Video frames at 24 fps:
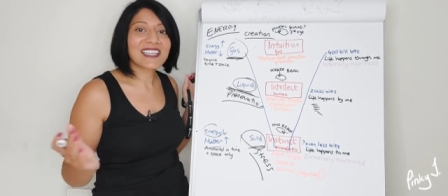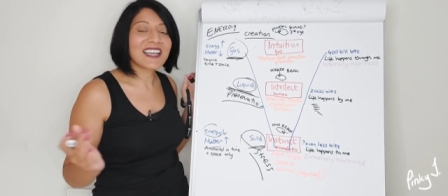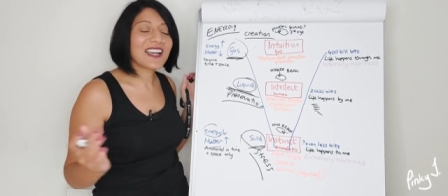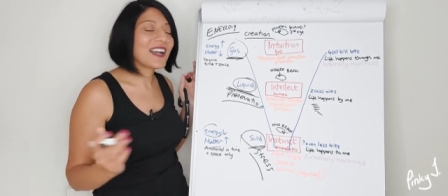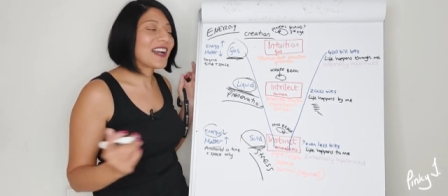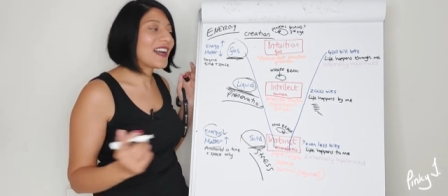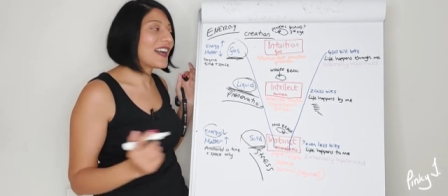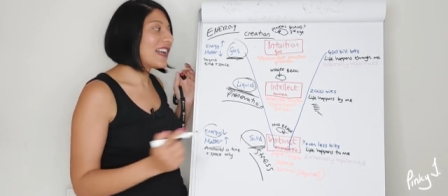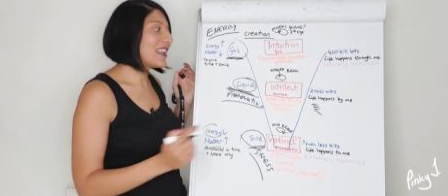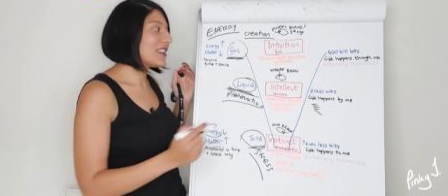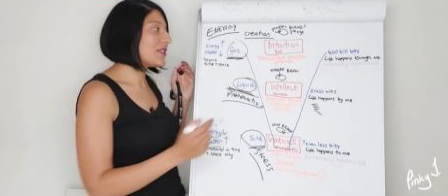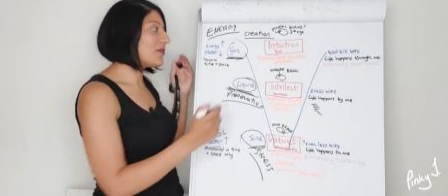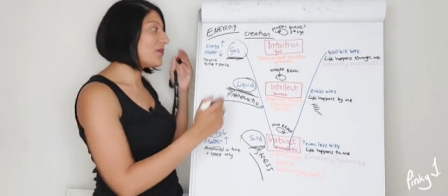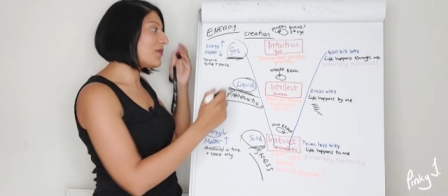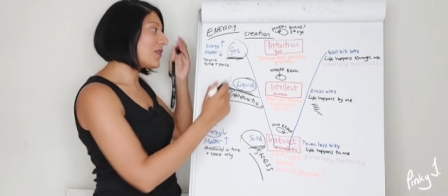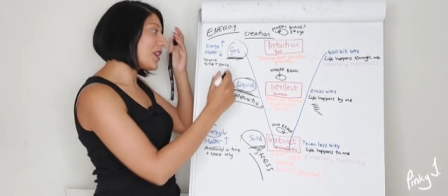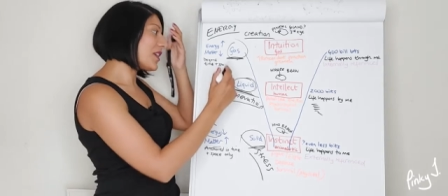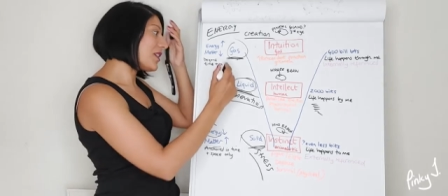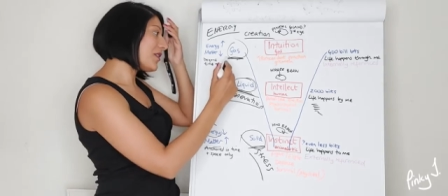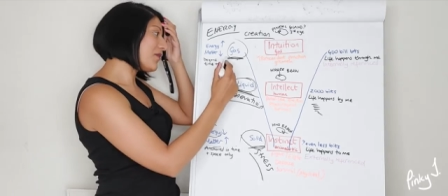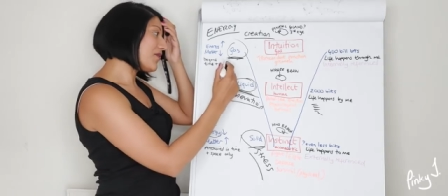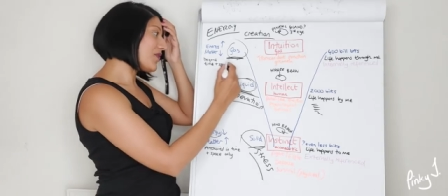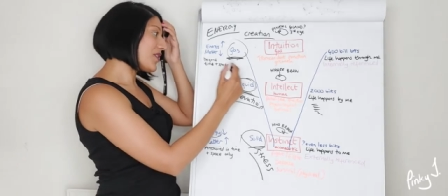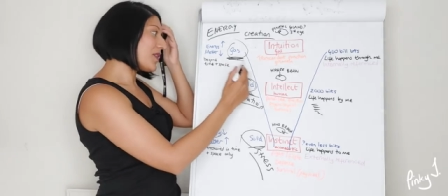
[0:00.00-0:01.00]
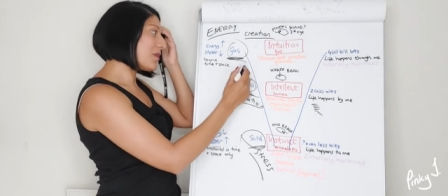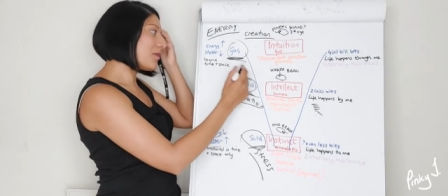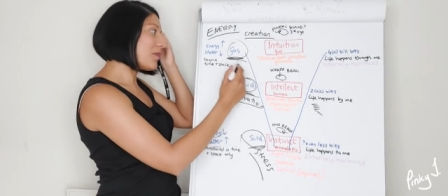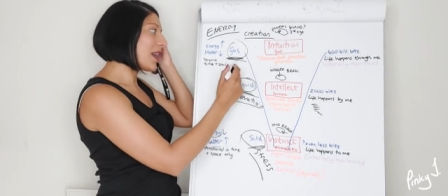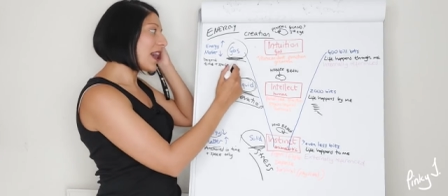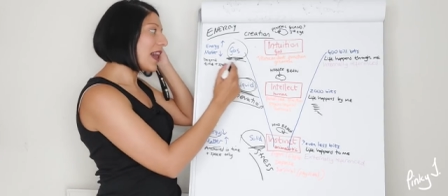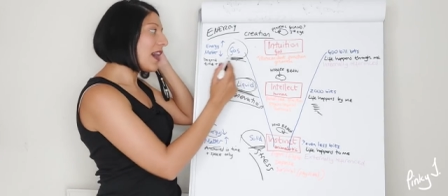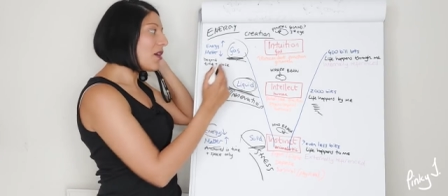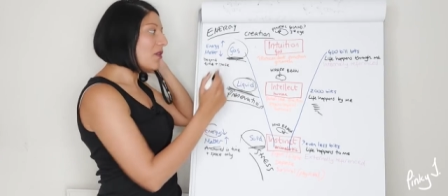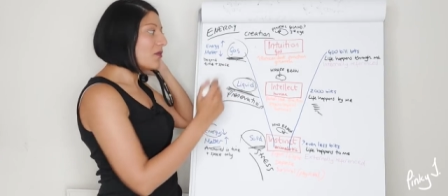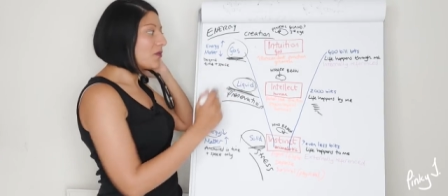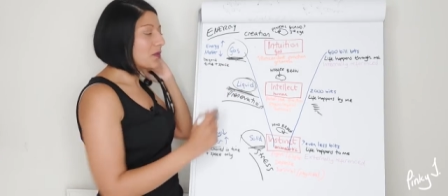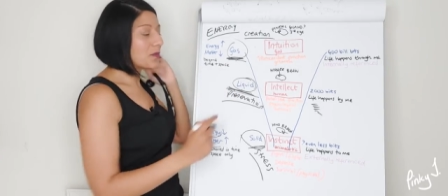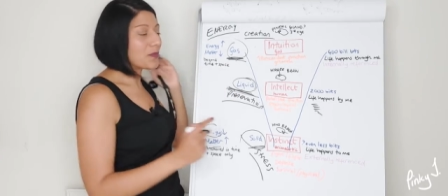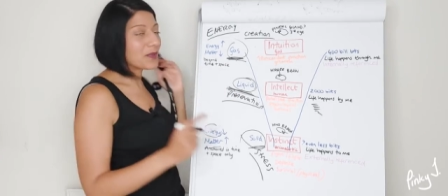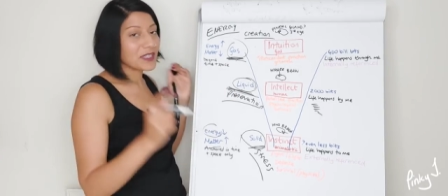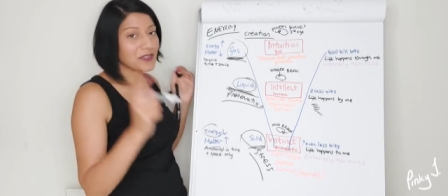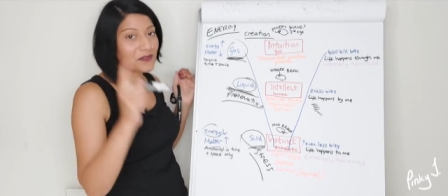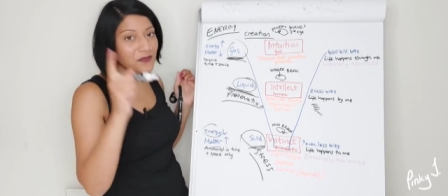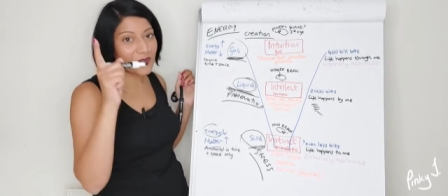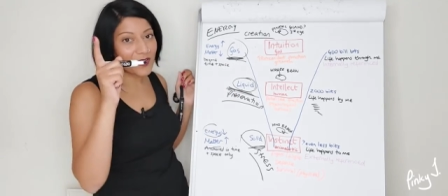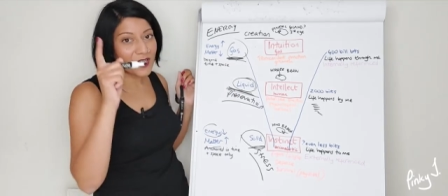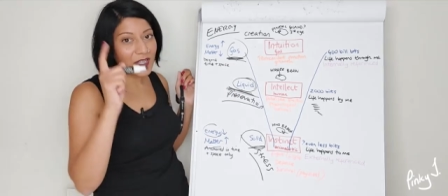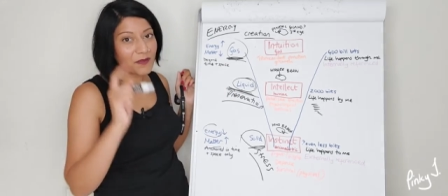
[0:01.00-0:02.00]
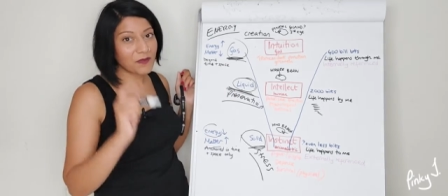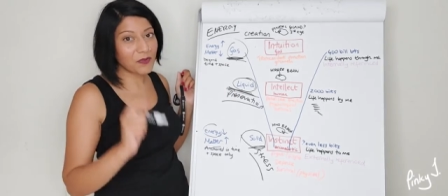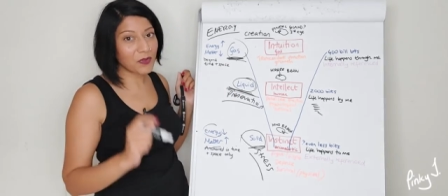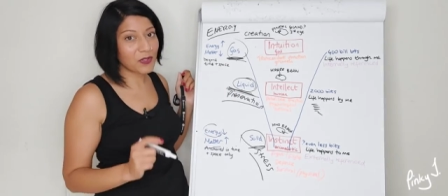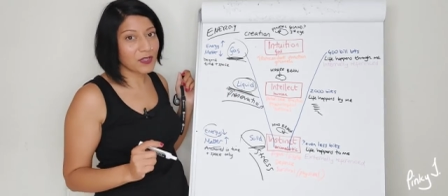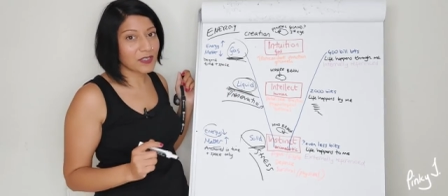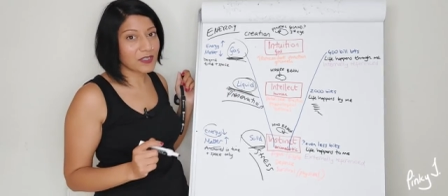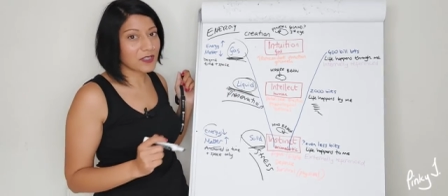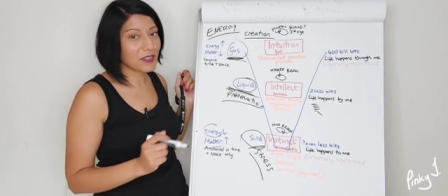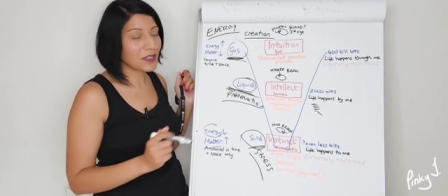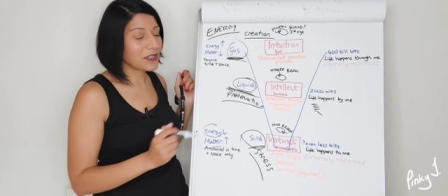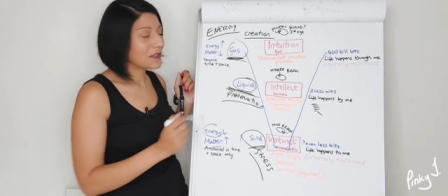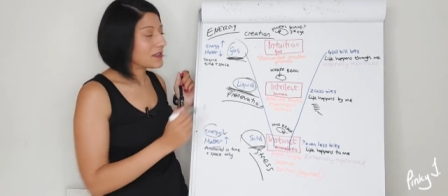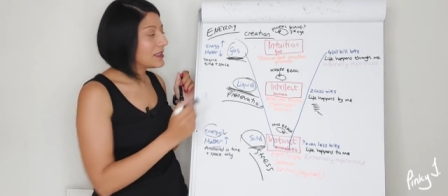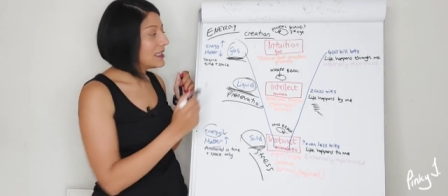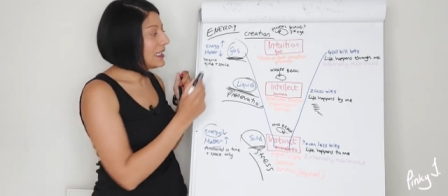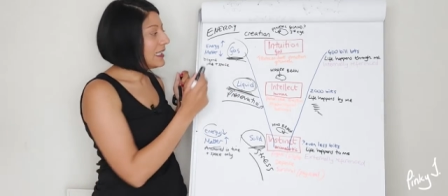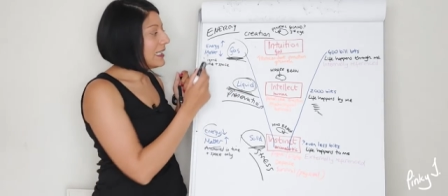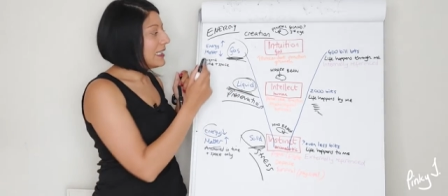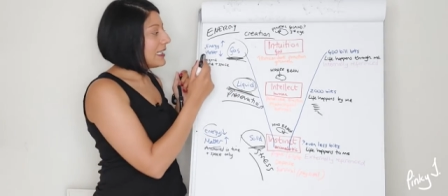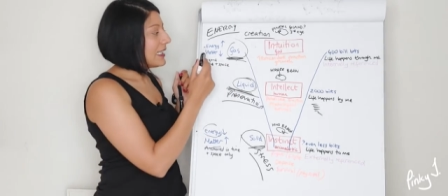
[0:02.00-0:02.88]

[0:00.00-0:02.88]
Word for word: Uh, it's very, very powerful, but it's very volatile.